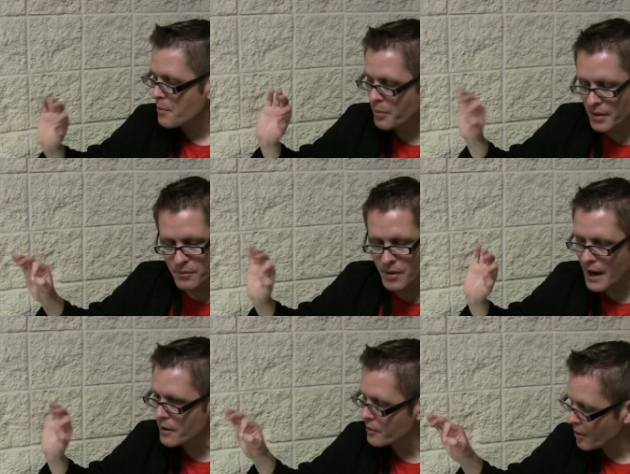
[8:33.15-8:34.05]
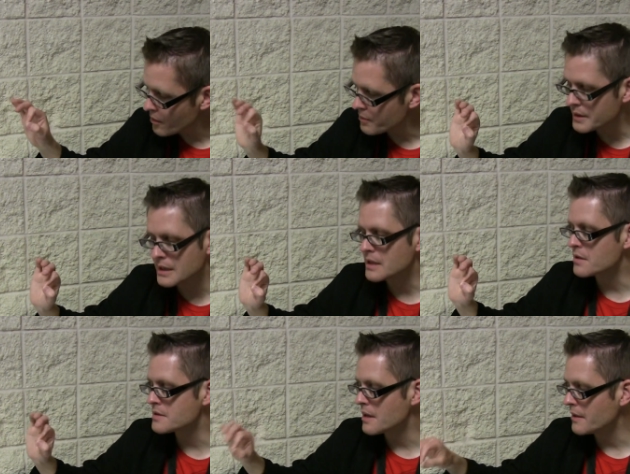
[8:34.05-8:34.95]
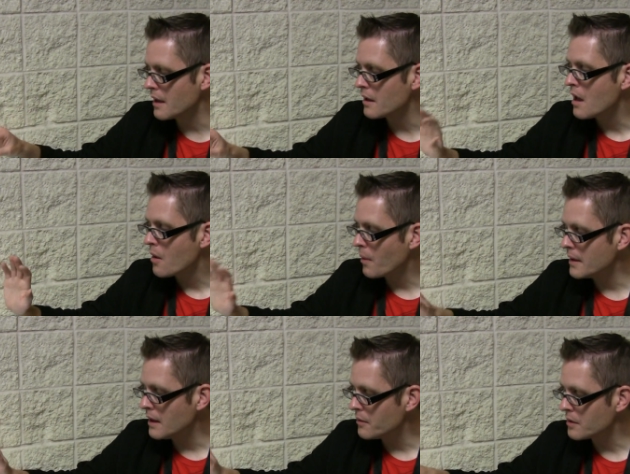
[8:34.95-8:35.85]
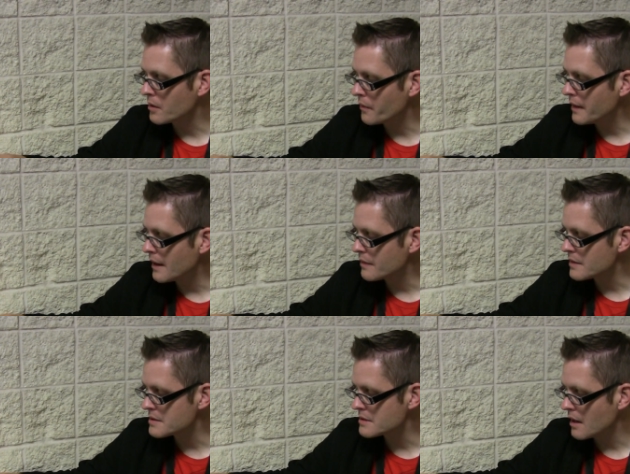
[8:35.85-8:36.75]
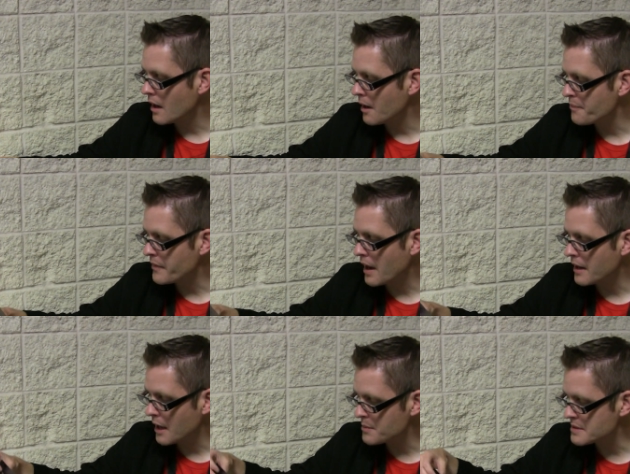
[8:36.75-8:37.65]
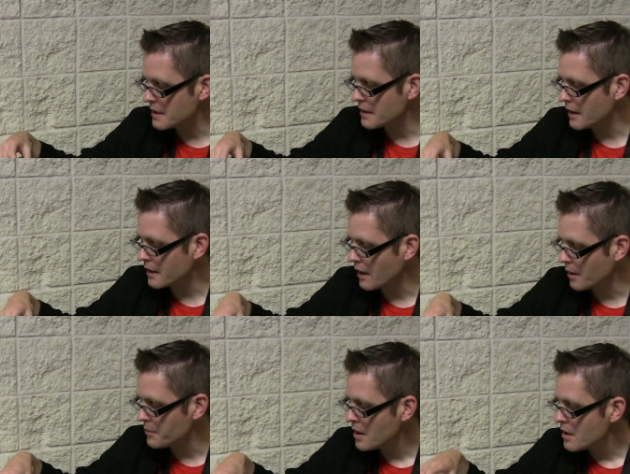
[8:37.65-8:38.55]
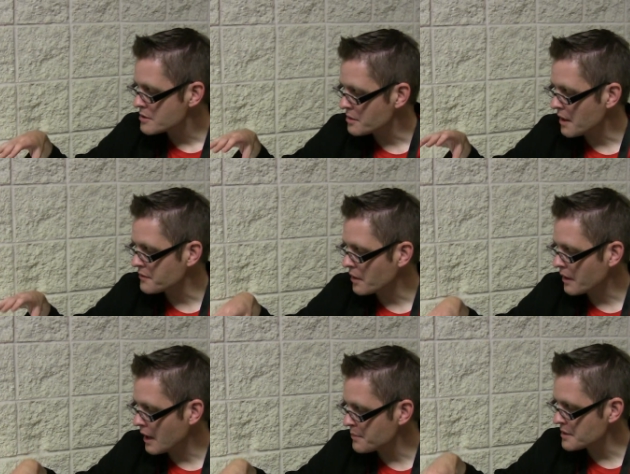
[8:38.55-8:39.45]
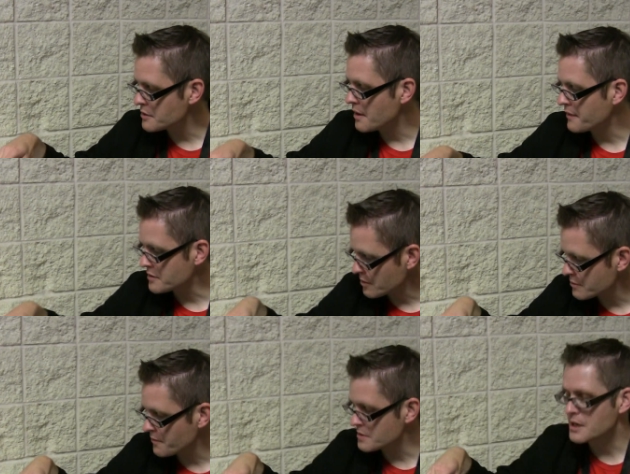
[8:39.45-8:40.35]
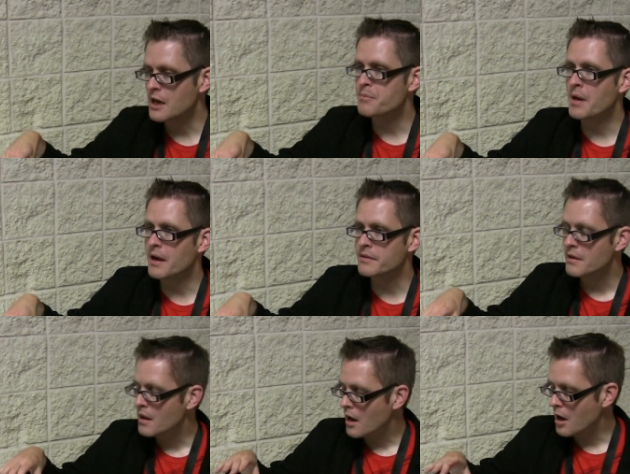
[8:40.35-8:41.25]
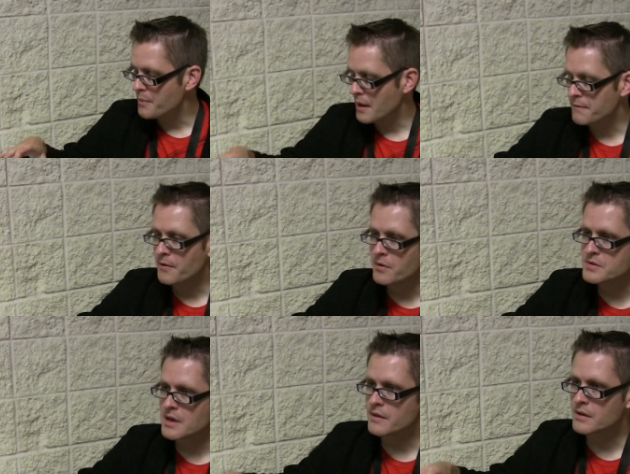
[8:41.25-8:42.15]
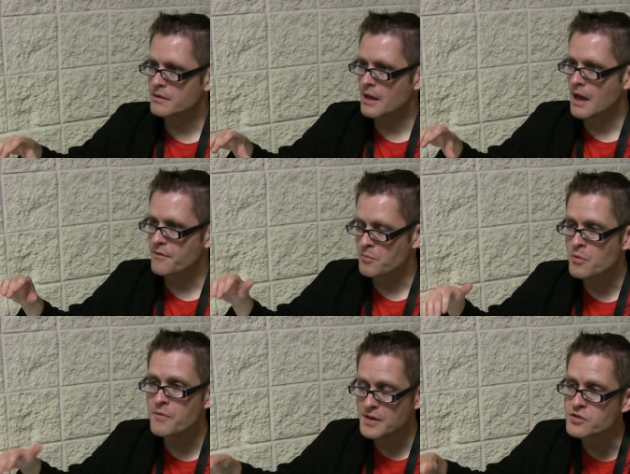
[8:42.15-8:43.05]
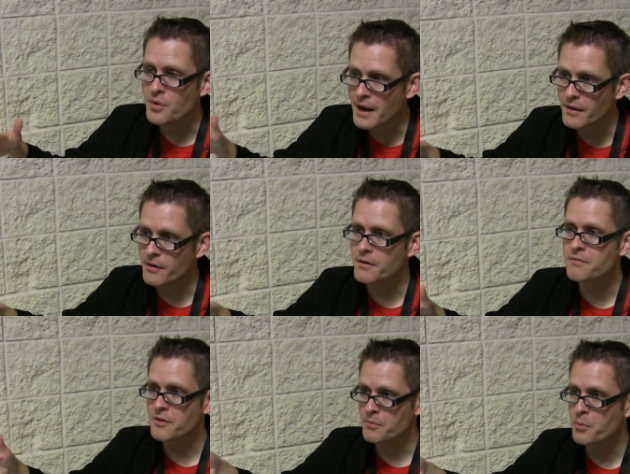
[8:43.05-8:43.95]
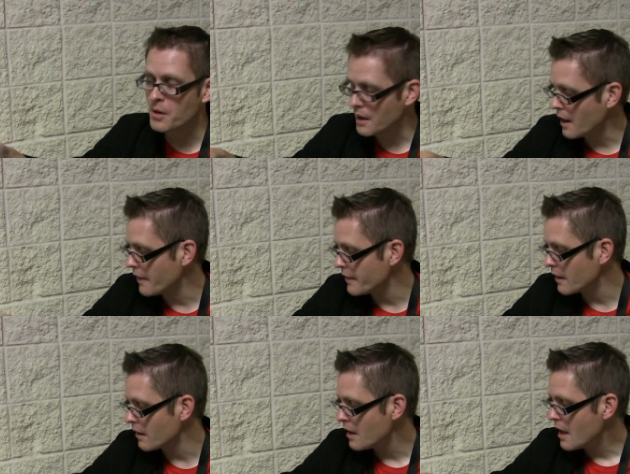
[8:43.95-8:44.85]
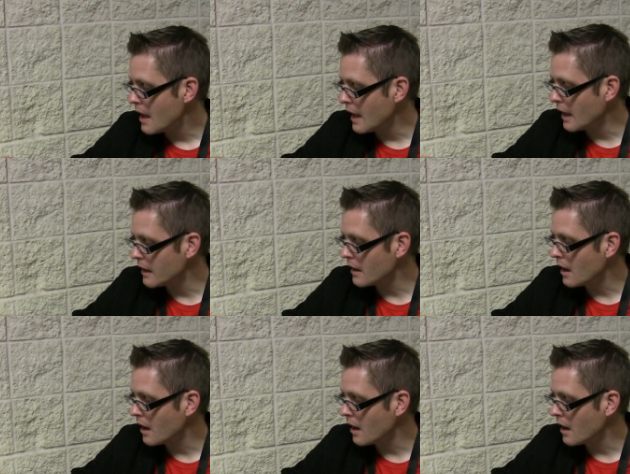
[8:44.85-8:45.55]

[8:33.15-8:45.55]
but I don't know the details on that. Right now you can only get this on Amazon.com, so you have to go to Amazon, you have to search for Jedi Path. They have photos on there, they have a movie trailer for the book on there, and